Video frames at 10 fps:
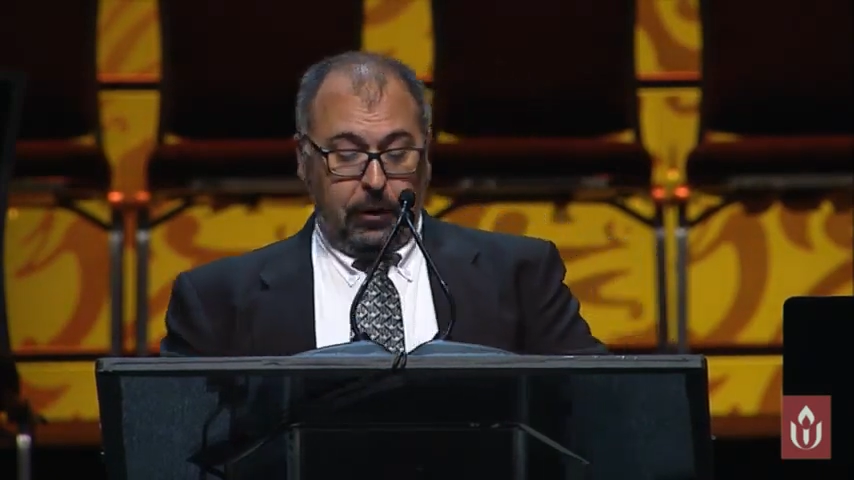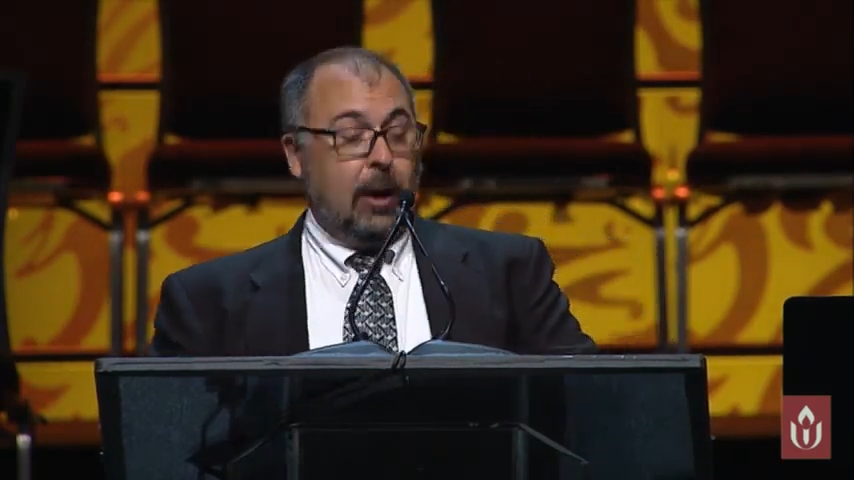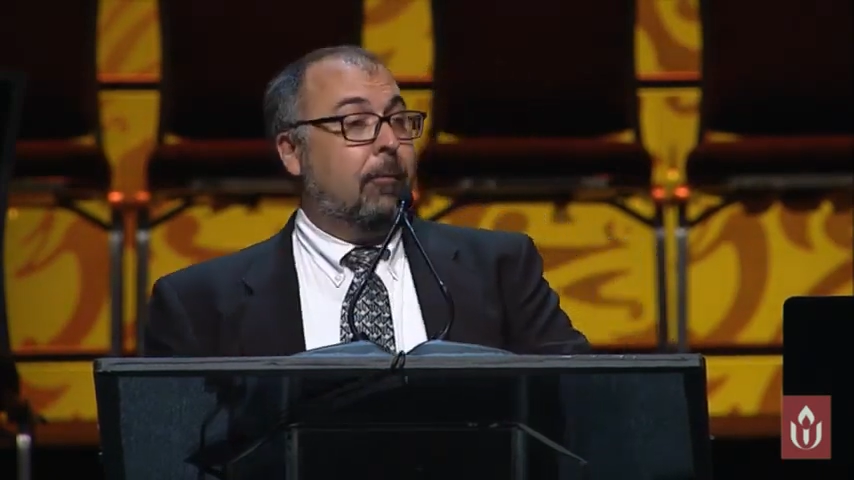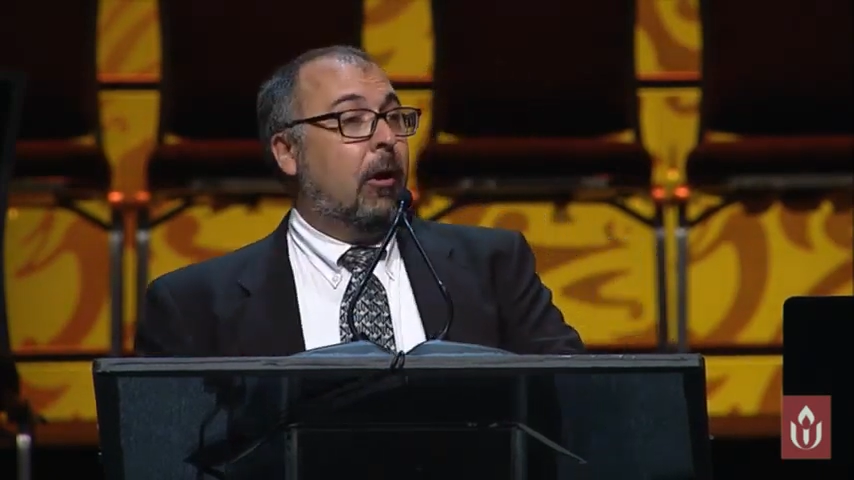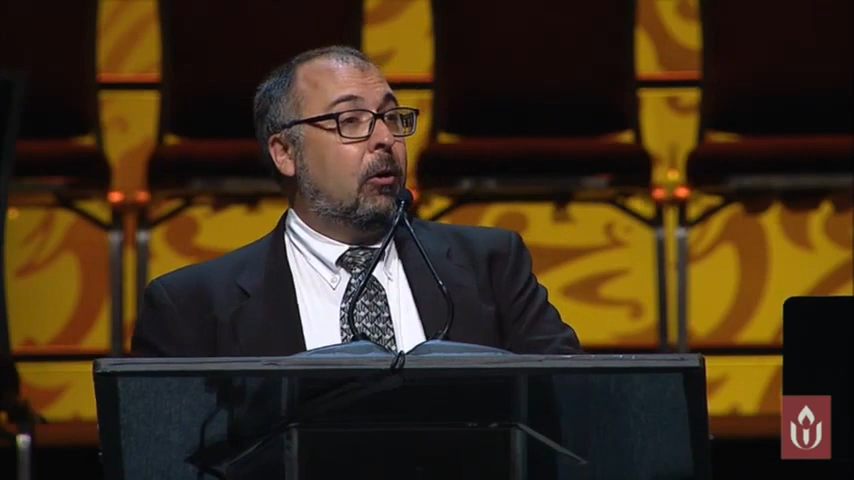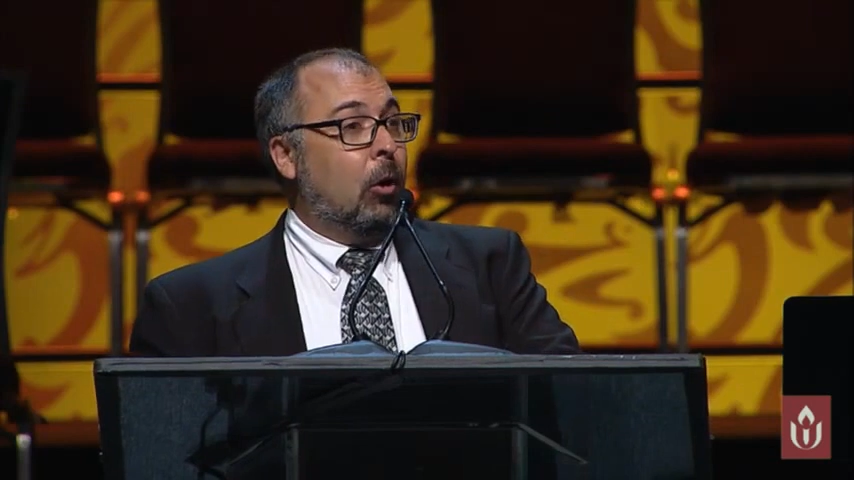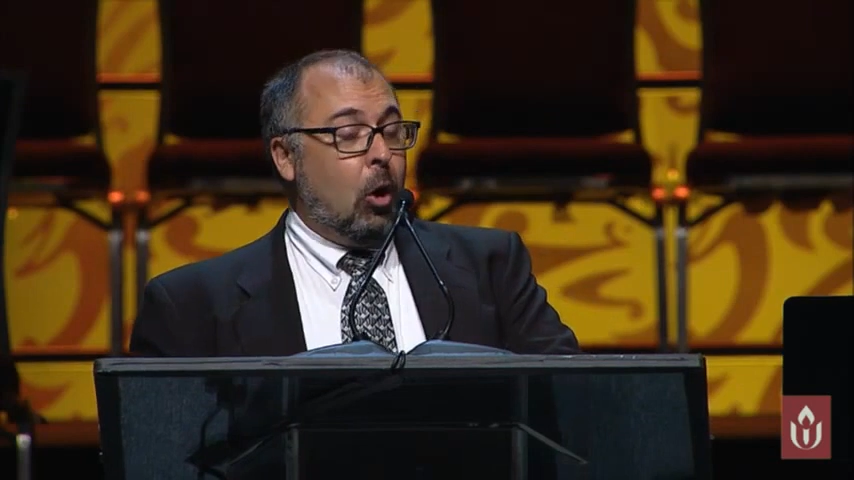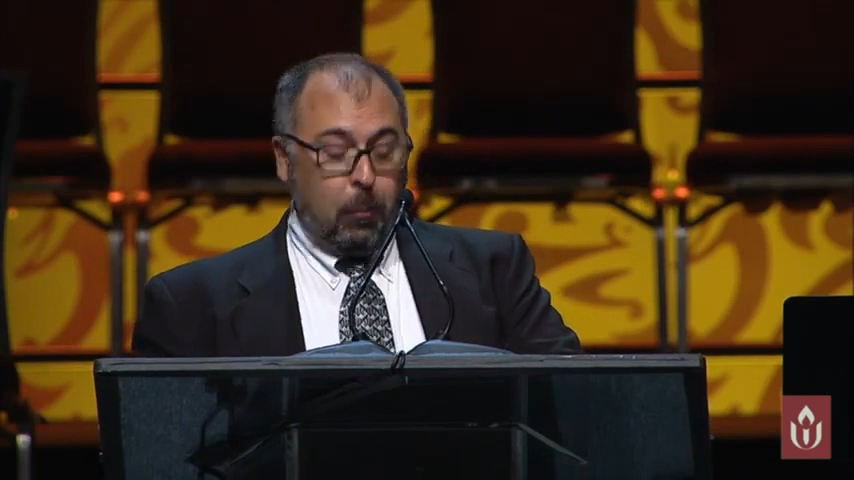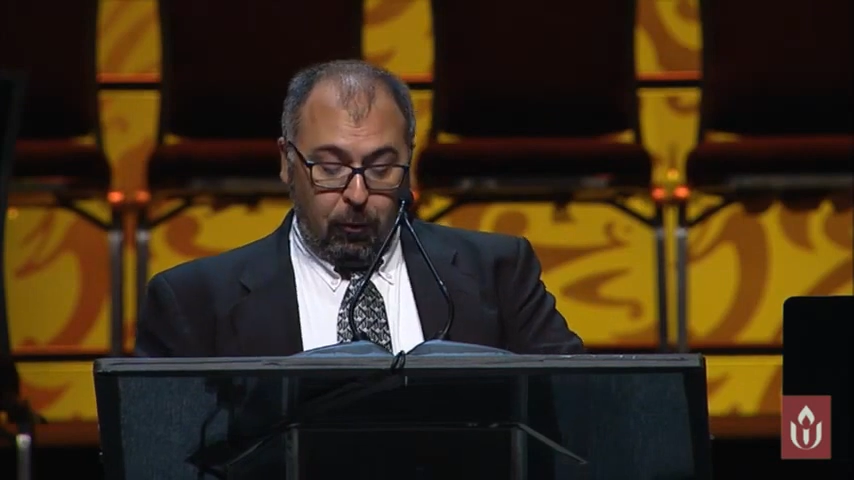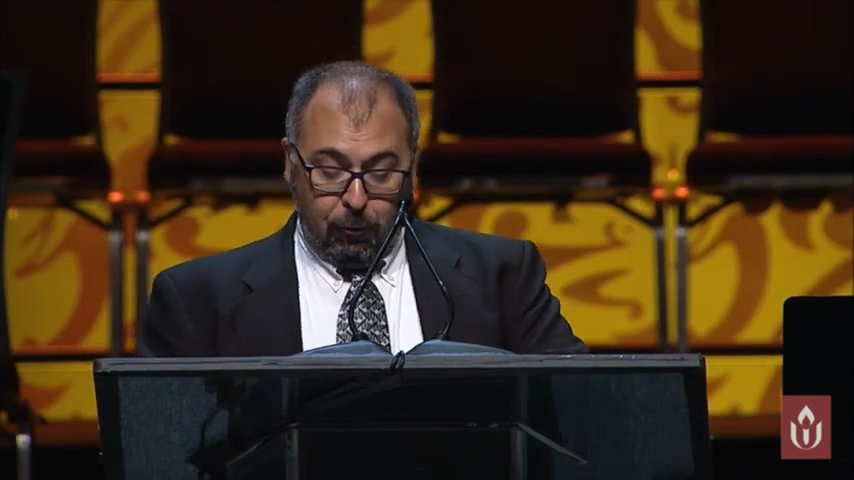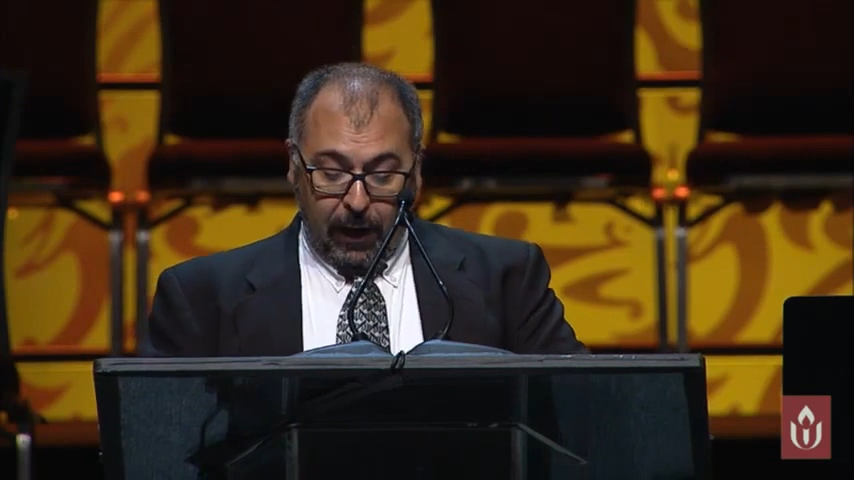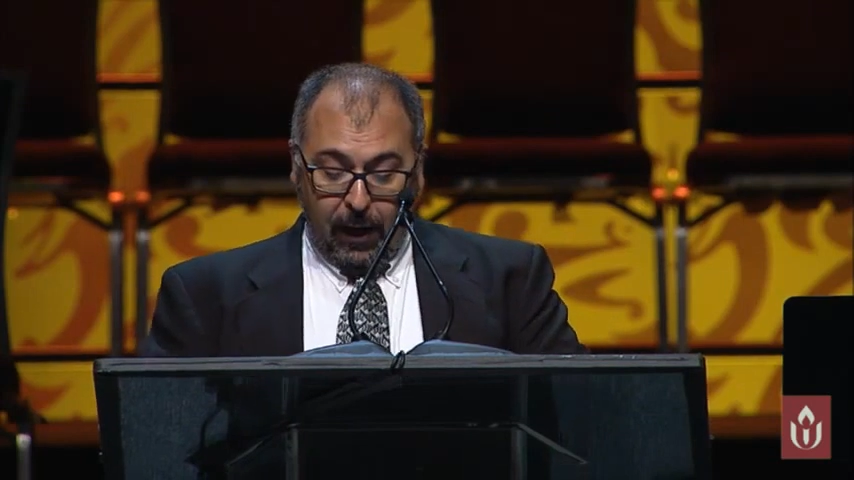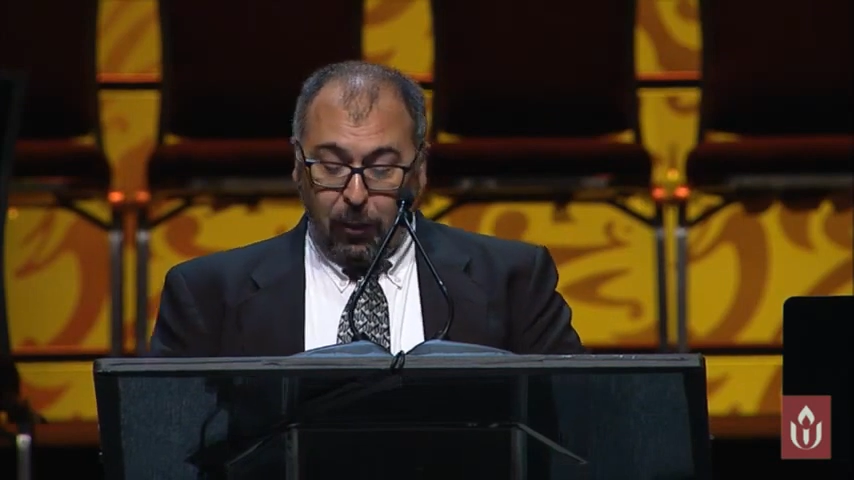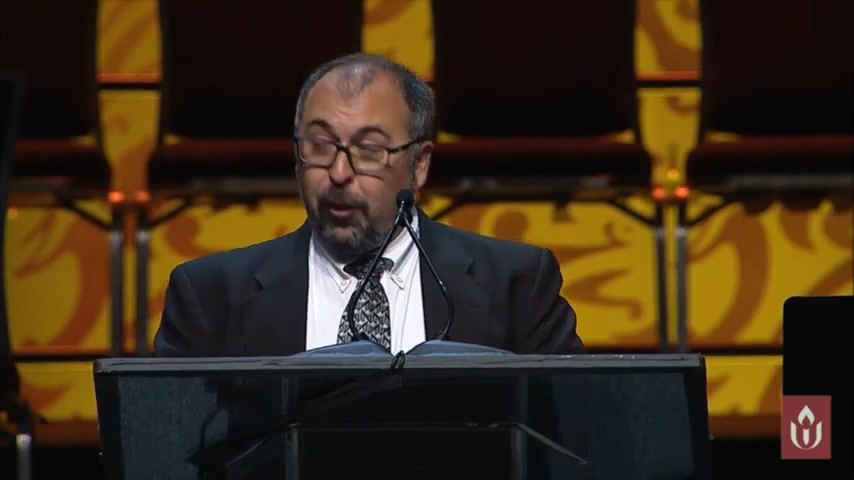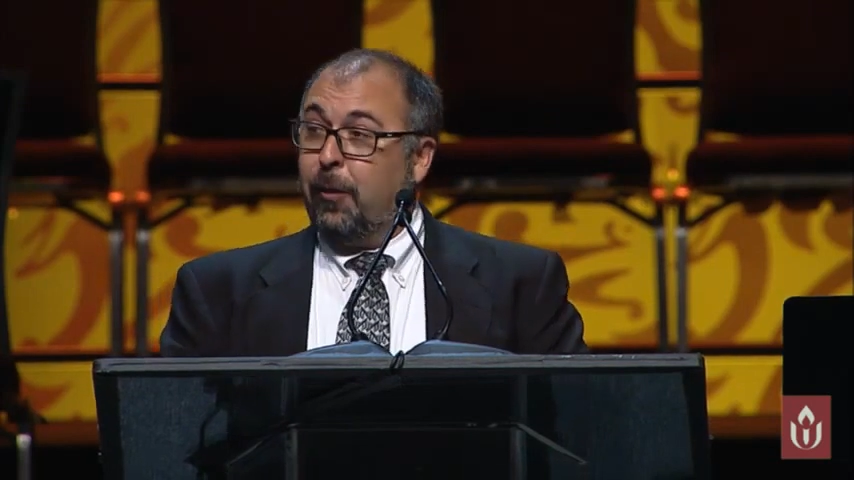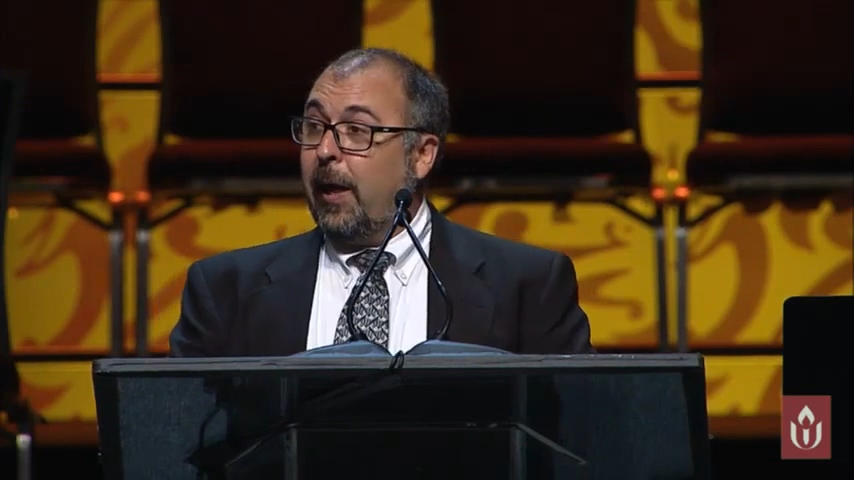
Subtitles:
of our global faith.